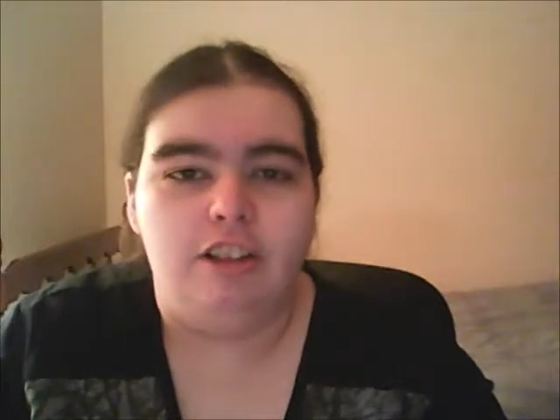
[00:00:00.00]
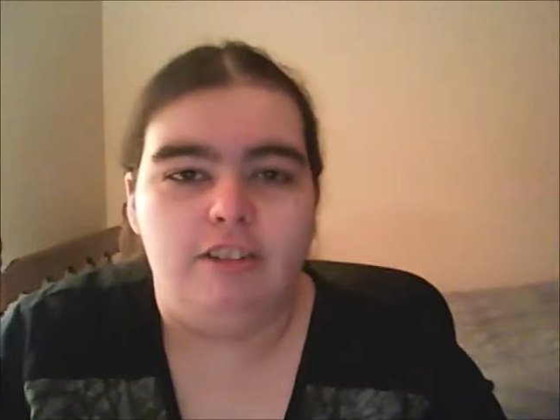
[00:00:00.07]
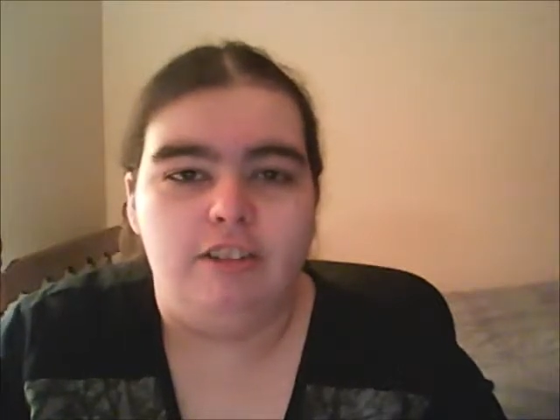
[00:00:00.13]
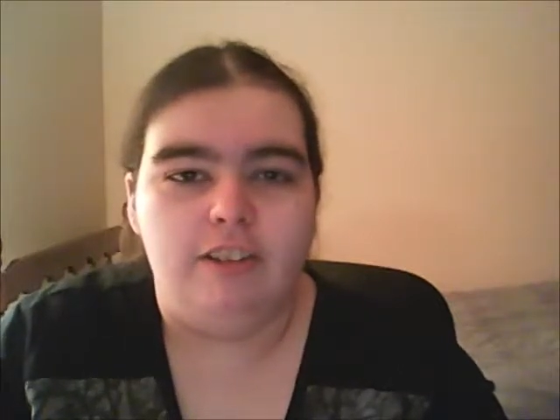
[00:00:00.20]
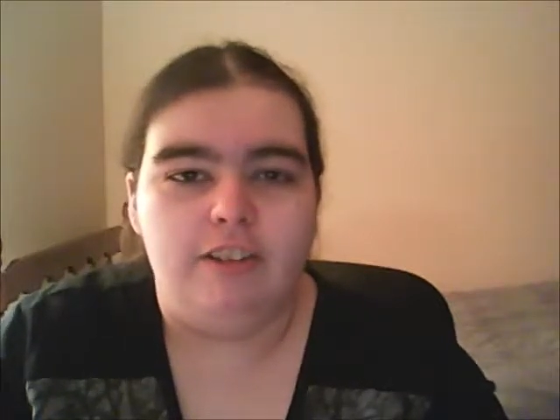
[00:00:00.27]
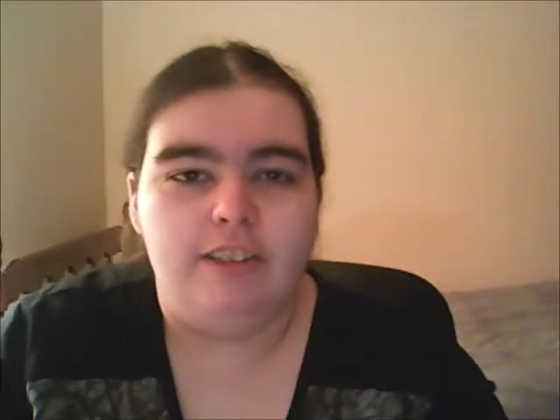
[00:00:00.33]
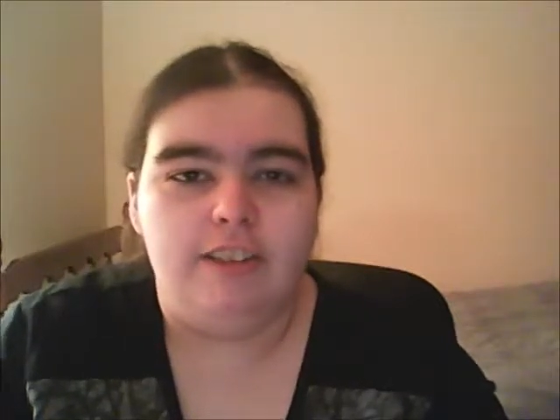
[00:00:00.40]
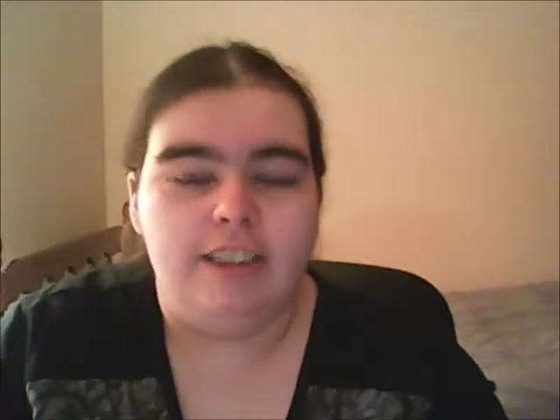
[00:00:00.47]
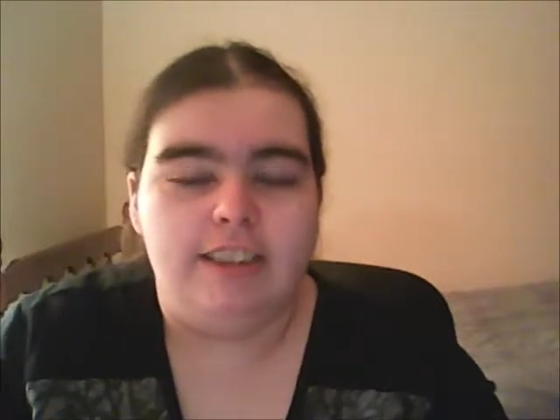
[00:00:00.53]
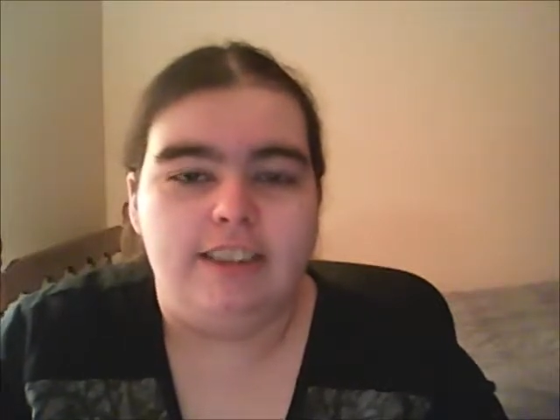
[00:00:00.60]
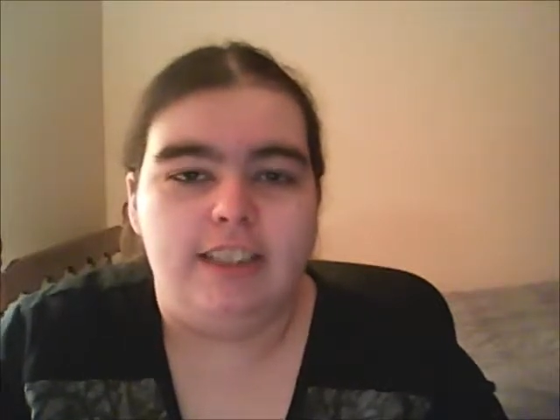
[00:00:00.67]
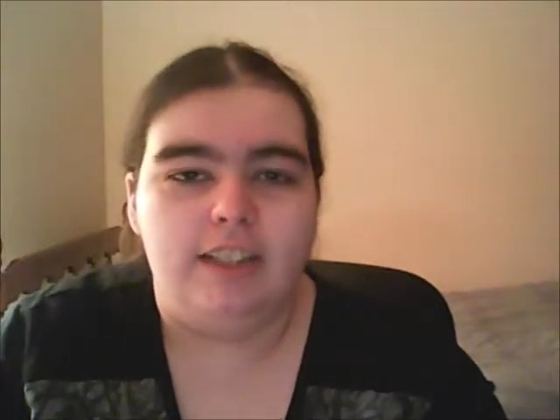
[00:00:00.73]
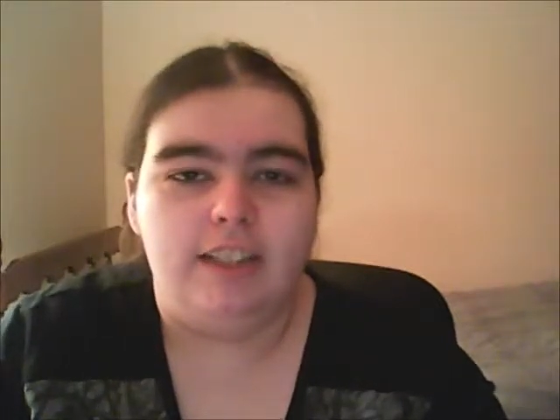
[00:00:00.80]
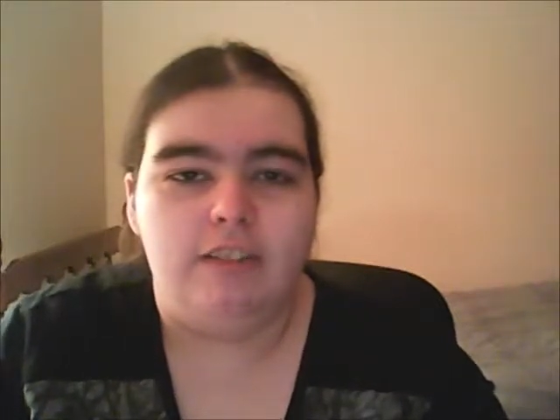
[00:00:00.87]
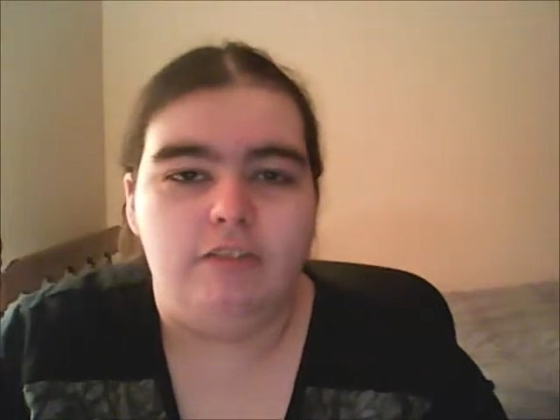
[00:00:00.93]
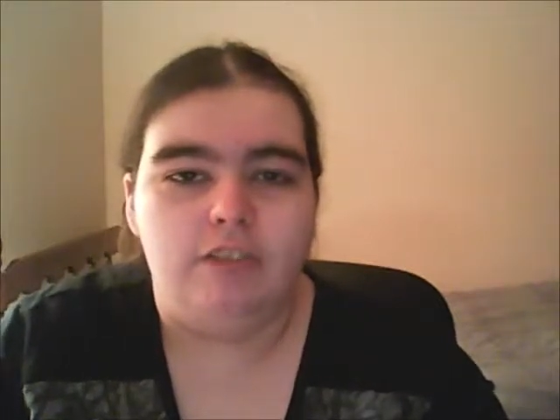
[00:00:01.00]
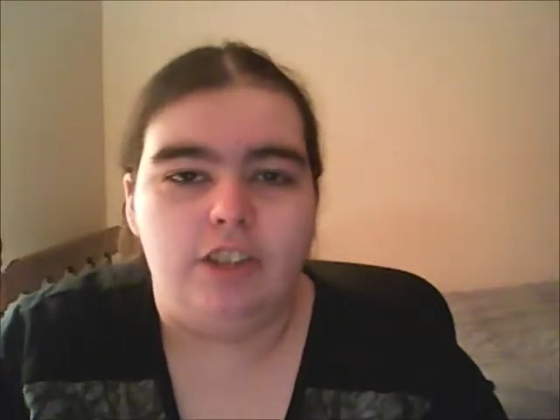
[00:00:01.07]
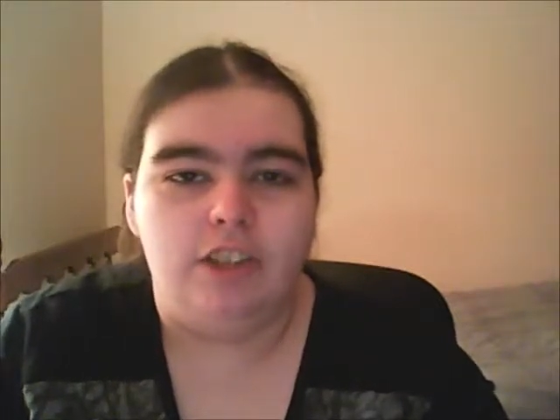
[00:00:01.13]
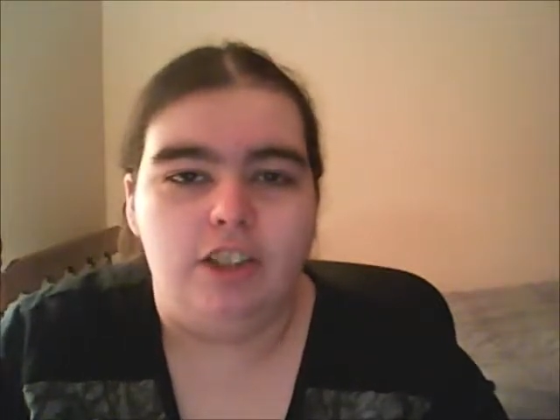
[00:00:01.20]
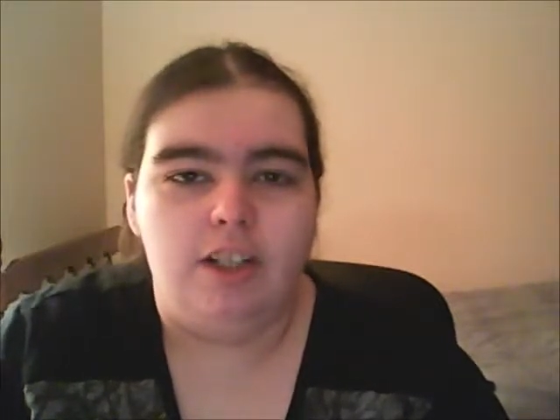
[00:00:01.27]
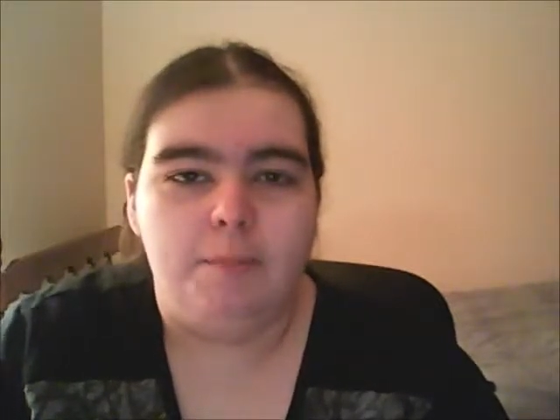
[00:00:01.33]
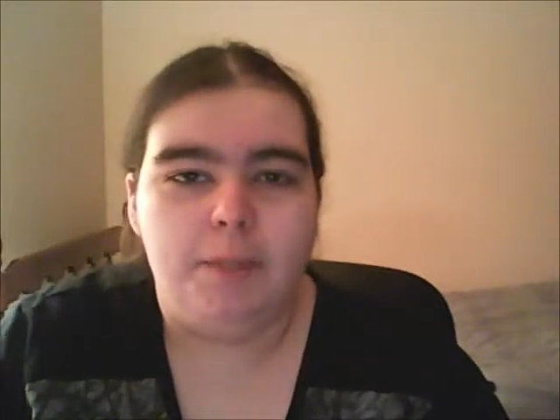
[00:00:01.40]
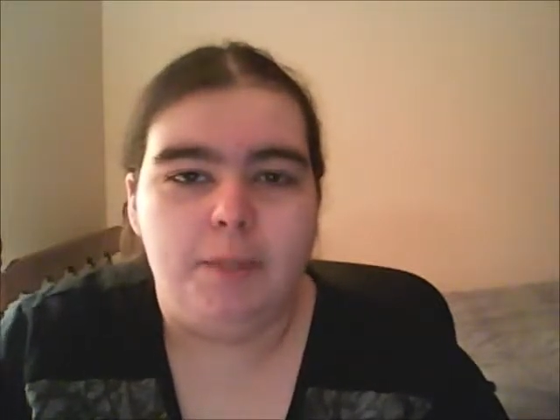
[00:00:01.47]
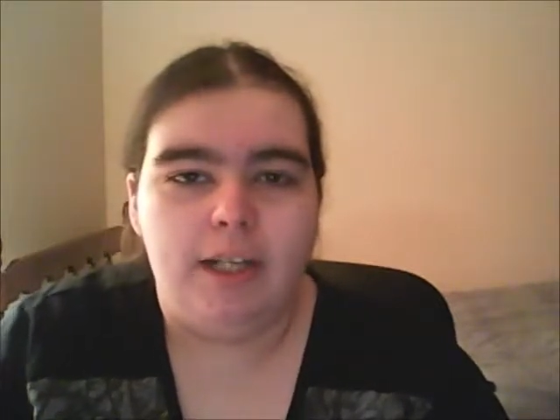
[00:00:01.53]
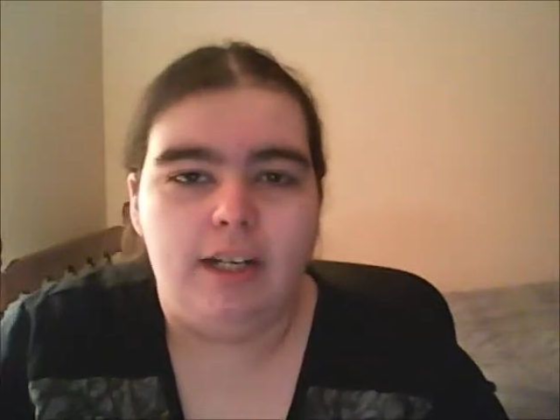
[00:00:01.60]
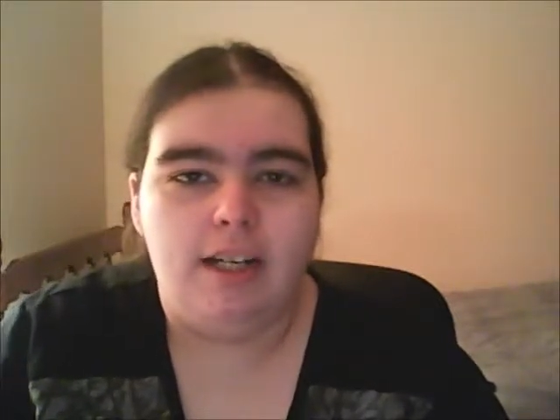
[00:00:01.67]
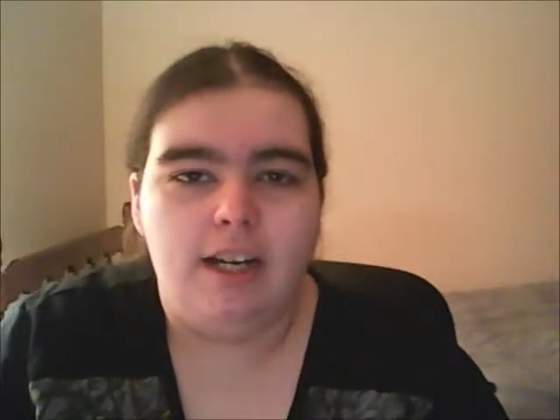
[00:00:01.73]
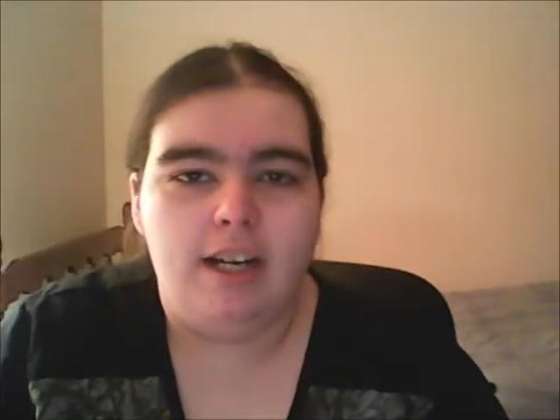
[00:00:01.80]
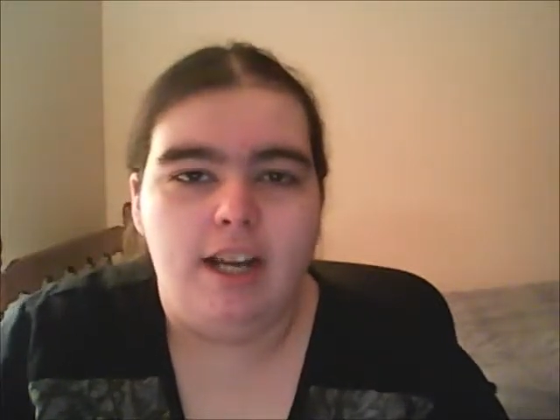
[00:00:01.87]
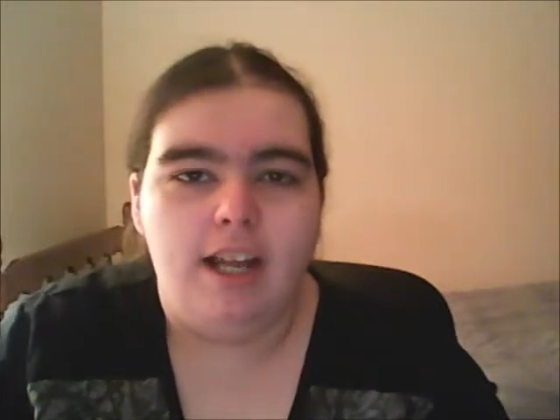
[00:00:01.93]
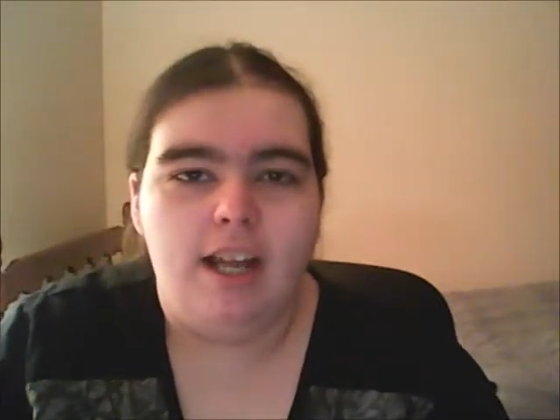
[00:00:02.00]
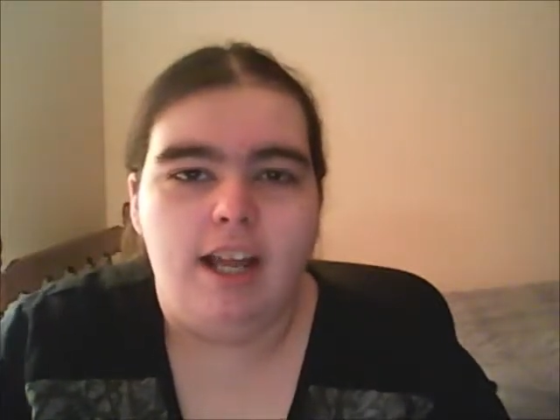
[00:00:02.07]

all those things have started up again,